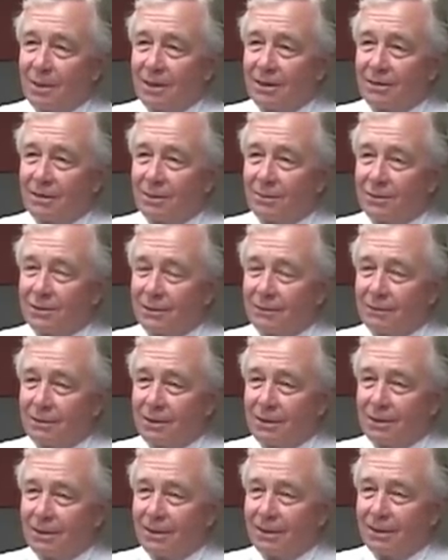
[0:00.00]
be some
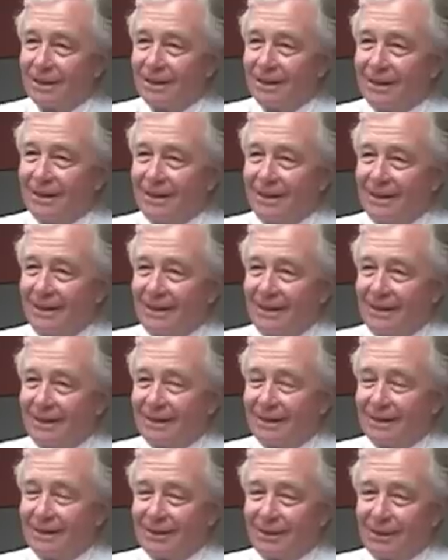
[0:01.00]
civil lawyer,
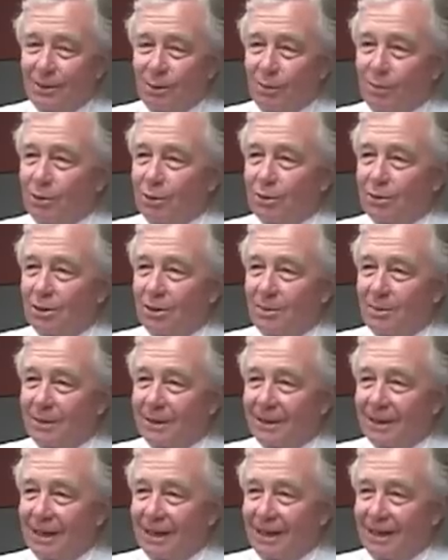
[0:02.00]
you know, blue
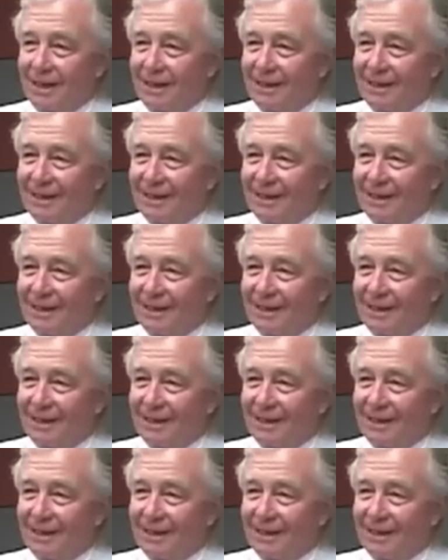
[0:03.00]
carpet guy.